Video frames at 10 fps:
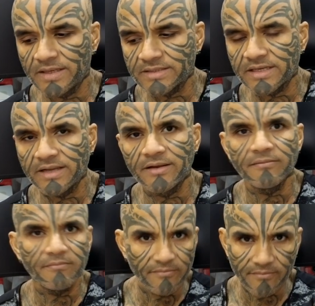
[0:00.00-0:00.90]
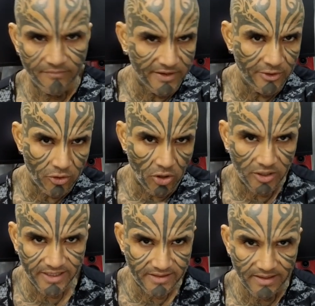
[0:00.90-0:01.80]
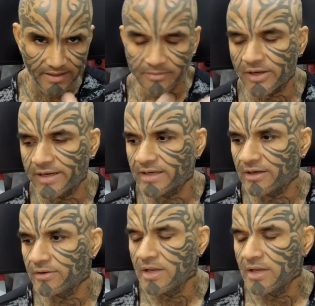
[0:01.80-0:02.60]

let's say, video content that I'm creating now.